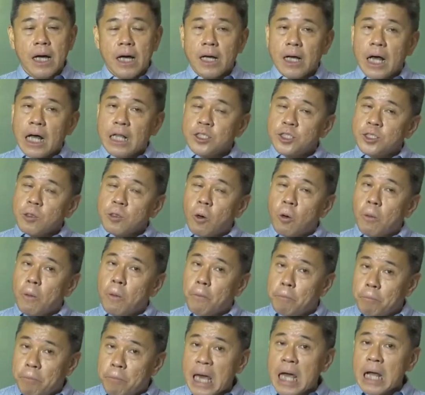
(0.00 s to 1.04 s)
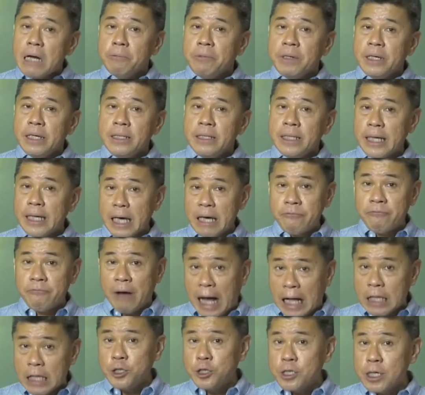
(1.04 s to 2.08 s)
And so Mary the
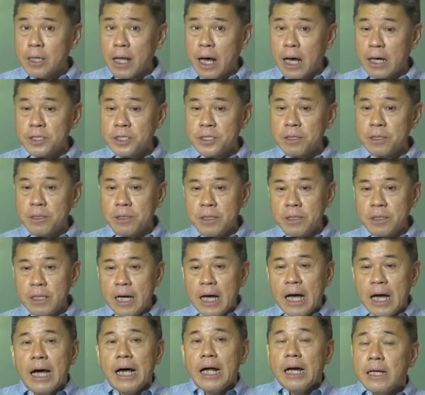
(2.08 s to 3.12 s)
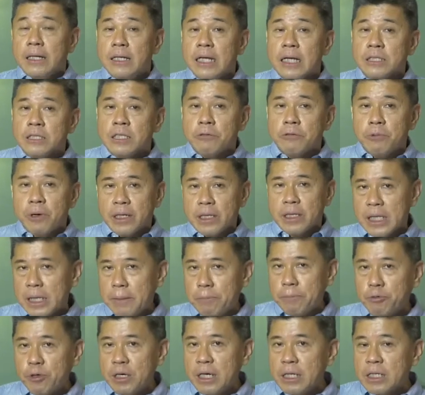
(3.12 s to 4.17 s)
evangelizer literally
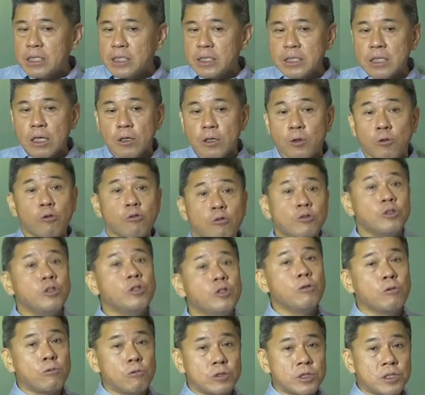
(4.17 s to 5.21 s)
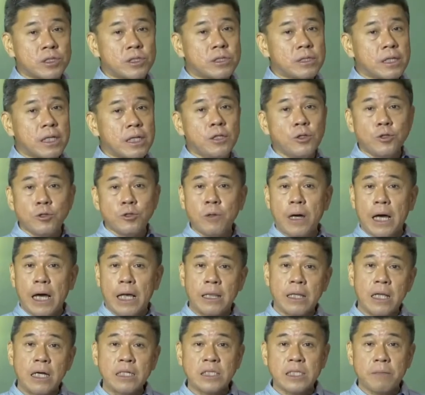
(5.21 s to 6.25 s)
brings the good news into
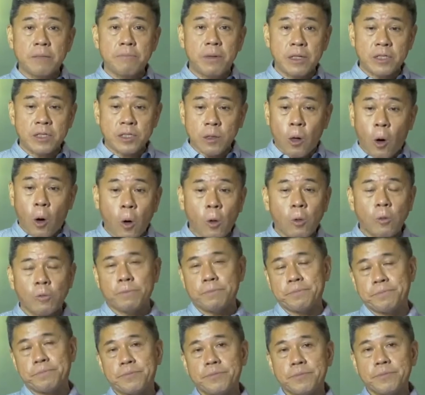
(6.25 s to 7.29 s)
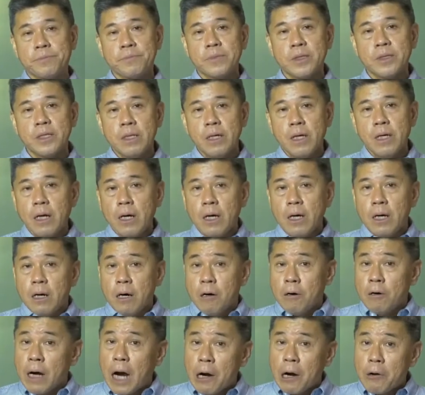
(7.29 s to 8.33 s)
Elizabeth's home.
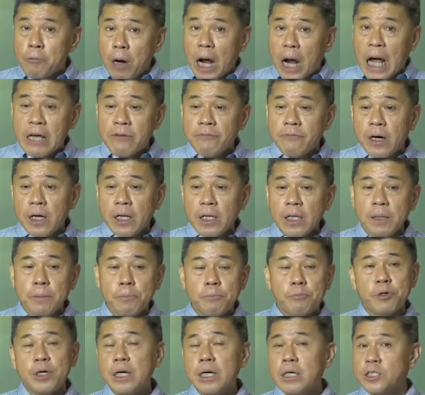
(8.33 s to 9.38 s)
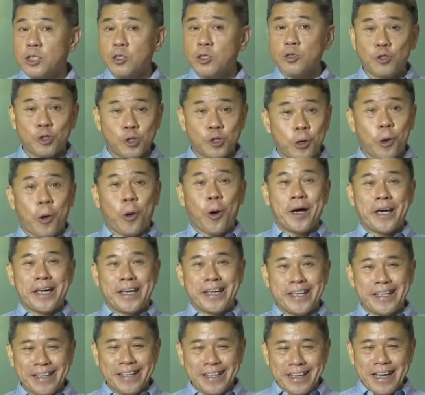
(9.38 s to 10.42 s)
Her arrival brings joy.
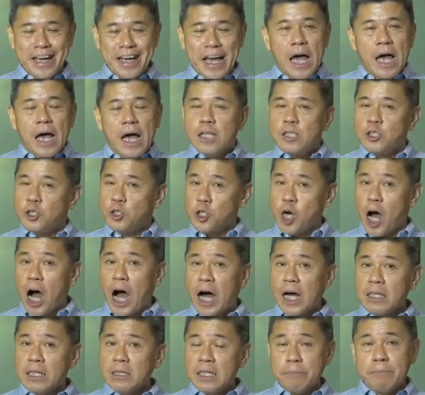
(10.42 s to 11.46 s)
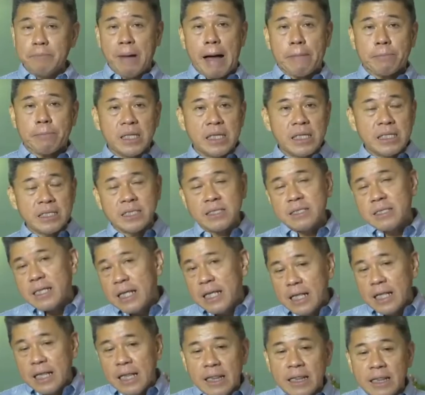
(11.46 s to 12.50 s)
John the Baptist
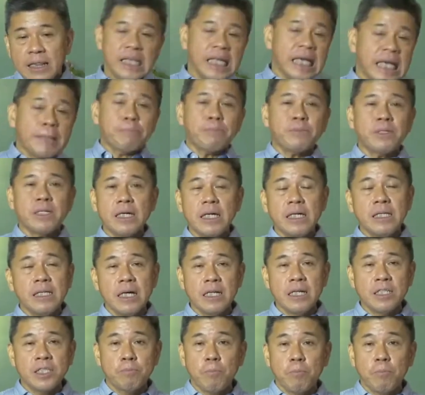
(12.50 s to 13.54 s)
leaped in his